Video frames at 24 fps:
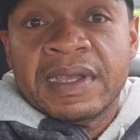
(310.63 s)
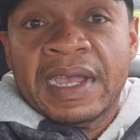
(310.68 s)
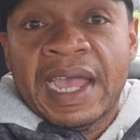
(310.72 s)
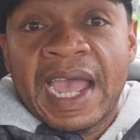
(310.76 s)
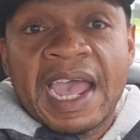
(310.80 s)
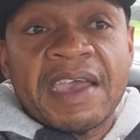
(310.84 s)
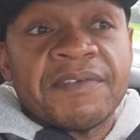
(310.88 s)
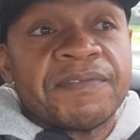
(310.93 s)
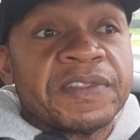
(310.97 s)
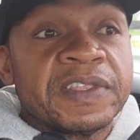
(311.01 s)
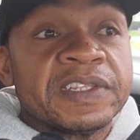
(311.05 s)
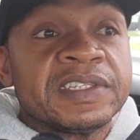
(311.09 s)

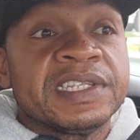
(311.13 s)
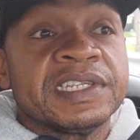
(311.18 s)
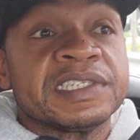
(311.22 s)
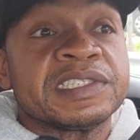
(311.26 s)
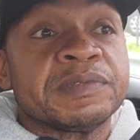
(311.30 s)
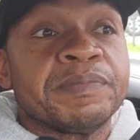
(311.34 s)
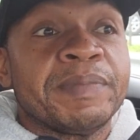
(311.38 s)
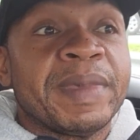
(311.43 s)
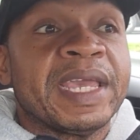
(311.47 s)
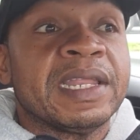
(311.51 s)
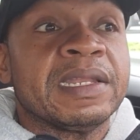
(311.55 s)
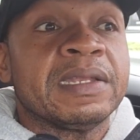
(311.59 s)
after
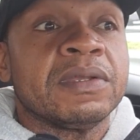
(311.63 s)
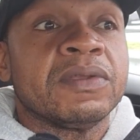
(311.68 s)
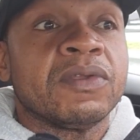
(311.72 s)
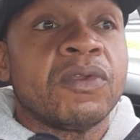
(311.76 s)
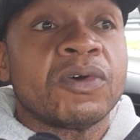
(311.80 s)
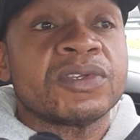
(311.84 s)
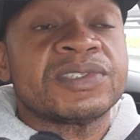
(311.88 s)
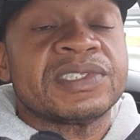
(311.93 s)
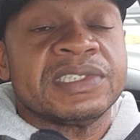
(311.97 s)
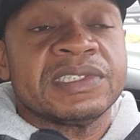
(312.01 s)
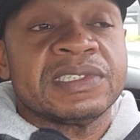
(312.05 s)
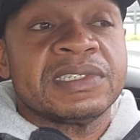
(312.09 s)
this man
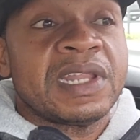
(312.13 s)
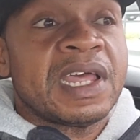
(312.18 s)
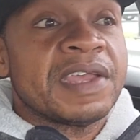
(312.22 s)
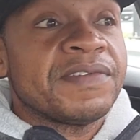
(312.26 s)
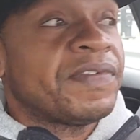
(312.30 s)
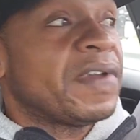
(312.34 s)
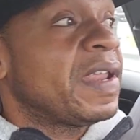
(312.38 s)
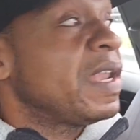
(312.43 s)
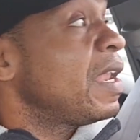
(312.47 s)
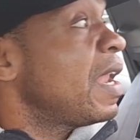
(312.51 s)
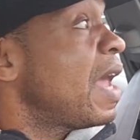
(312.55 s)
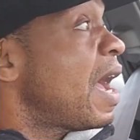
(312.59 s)
lost his
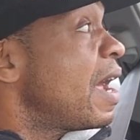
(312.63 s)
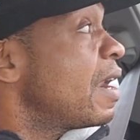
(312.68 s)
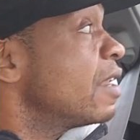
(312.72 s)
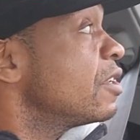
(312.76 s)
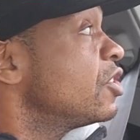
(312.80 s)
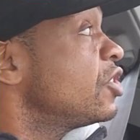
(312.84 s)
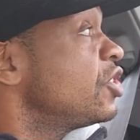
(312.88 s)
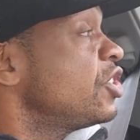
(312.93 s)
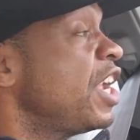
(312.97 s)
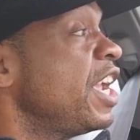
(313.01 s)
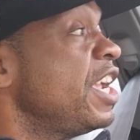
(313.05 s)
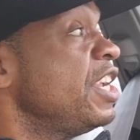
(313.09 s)
life. A lot
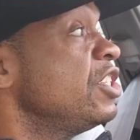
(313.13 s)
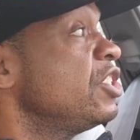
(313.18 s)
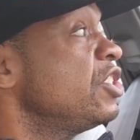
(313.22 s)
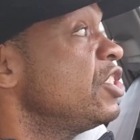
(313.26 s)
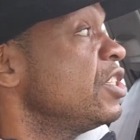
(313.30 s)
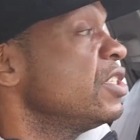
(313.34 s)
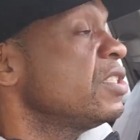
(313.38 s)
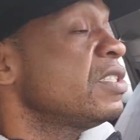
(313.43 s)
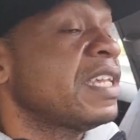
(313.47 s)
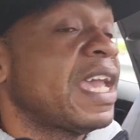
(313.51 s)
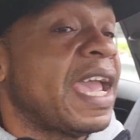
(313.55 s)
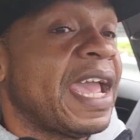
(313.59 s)
of
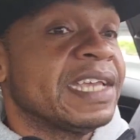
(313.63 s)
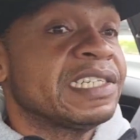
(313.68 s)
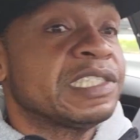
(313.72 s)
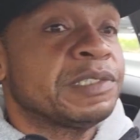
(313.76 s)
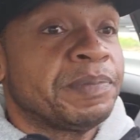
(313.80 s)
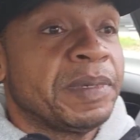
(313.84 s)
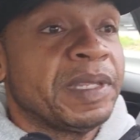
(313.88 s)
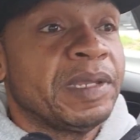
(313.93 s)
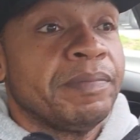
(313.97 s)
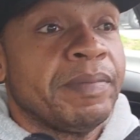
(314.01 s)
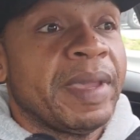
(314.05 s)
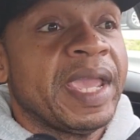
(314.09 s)
changes has
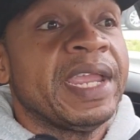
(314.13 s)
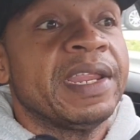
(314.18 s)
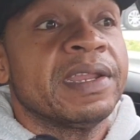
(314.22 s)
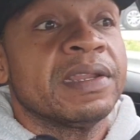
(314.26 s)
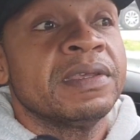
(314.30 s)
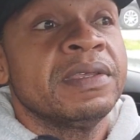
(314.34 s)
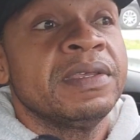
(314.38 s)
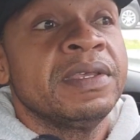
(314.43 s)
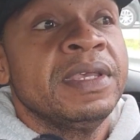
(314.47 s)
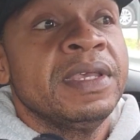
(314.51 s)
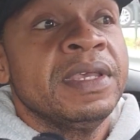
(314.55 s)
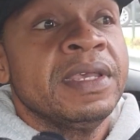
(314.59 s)
been made
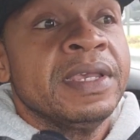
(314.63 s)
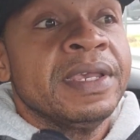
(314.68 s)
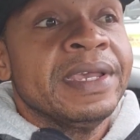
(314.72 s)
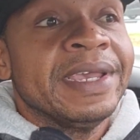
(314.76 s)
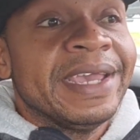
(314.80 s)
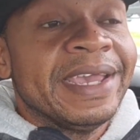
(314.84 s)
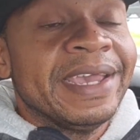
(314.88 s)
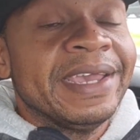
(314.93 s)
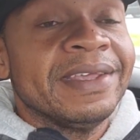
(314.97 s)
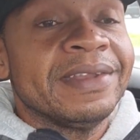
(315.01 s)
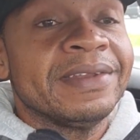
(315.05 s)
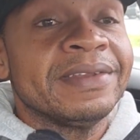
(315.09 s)

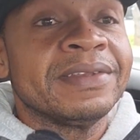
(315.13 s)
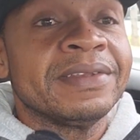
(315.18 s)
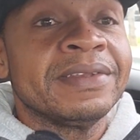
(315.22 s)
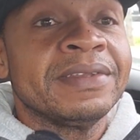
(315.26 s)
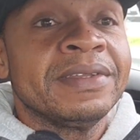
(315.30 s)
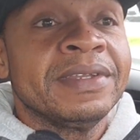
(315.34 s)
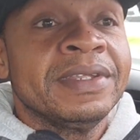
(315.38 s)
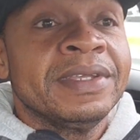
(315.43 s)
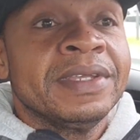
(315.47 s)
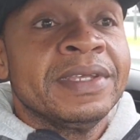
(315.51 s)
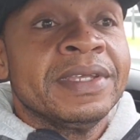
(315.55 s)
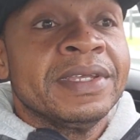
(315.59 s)
in
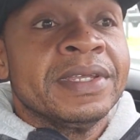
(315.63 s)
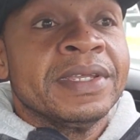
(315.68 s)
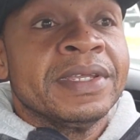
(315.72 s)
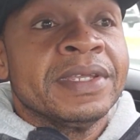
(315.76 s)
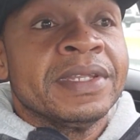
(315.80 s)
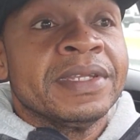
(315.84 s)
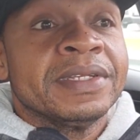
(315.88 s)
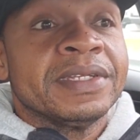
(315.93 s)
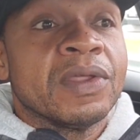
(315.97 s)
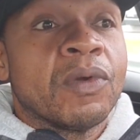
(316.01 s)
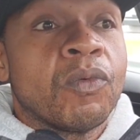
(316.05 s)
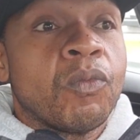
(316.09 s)

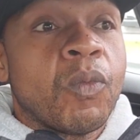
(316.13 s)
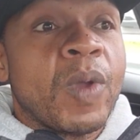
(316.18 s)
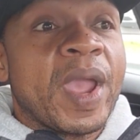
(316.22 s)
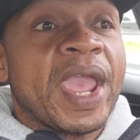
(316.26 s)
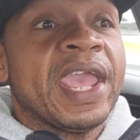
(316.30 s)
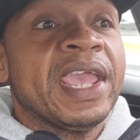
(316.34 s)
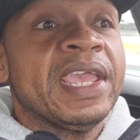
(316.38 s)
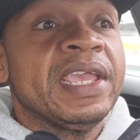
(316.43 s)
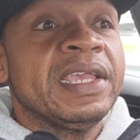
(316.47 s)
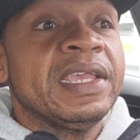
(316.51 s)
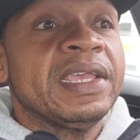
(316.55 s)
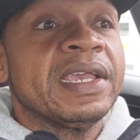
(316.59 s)
the
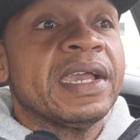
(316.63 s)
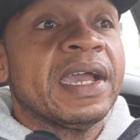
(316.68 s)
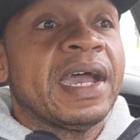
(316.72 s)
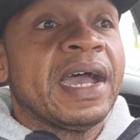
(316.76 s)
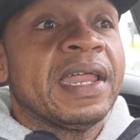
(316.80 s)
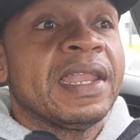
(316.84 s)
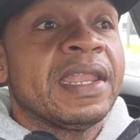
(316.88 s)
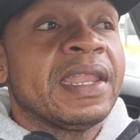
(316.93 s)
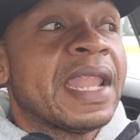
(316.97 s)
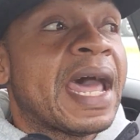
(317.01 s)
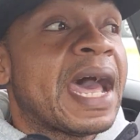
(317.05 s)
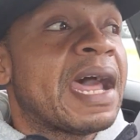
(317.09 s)
way
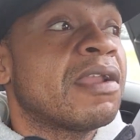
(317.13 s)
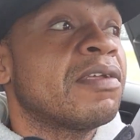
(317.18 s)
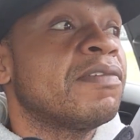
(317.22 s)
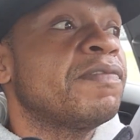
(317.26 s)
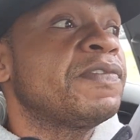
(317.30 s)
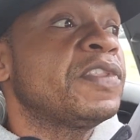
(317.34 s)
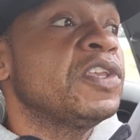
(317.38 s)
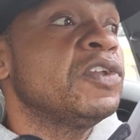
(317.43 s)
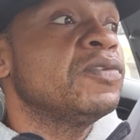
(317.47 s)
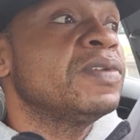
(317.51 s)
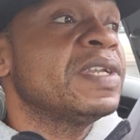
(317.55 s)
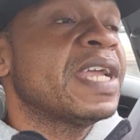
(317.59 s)
a lot
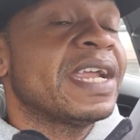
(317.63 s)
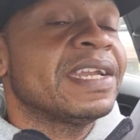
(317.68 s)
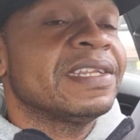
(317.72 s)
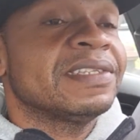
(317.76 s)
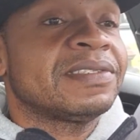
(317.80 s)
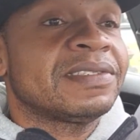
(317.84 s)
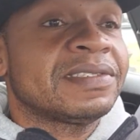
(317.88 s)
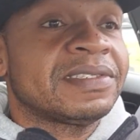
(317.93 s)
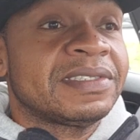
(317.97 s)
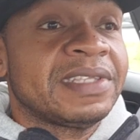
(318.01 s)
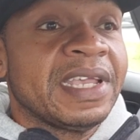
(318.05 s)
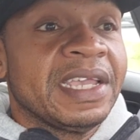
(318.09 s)
of the United
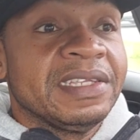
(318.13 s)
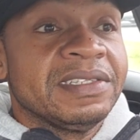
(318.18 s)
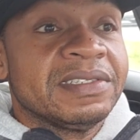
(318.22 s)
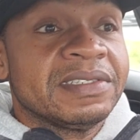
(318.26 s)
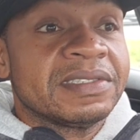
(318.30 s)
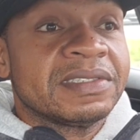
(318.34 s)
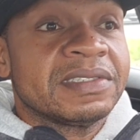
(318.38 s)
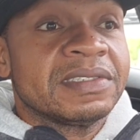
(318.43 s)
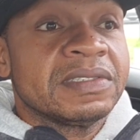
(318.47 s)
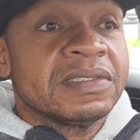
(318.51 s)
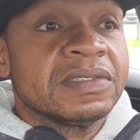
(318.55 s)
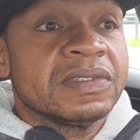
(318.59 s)

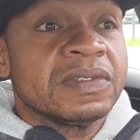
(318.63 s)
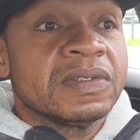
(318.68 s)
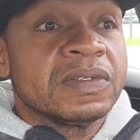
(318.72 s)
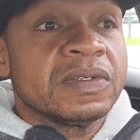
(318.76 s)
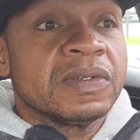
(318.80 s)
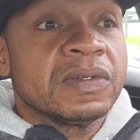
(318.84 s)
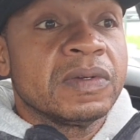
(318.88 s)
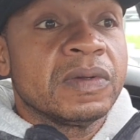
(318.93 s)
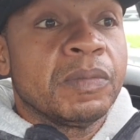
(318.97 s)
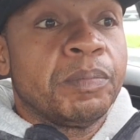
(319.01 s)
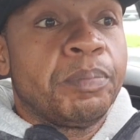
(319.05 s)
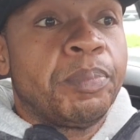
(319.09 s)
States
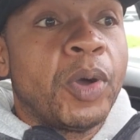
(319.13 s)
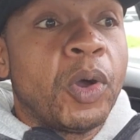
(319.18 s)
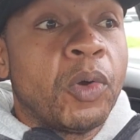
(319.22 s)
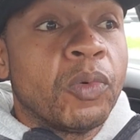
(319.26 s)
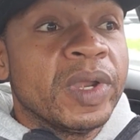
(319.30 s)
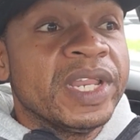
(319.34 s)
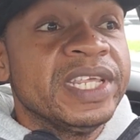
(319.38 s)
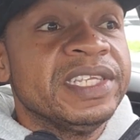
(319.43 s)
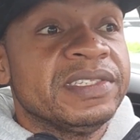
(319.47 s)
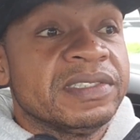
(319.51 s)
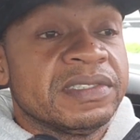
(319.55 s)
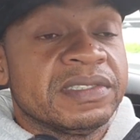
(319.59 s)

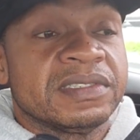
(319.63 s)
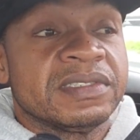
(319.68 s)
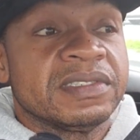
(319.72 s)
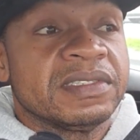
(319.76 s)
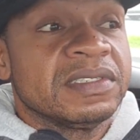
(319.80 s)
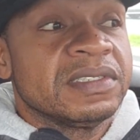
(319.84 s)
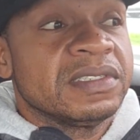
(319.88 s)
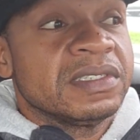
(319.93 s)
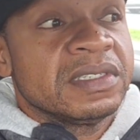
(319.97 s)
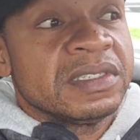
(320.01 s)
police,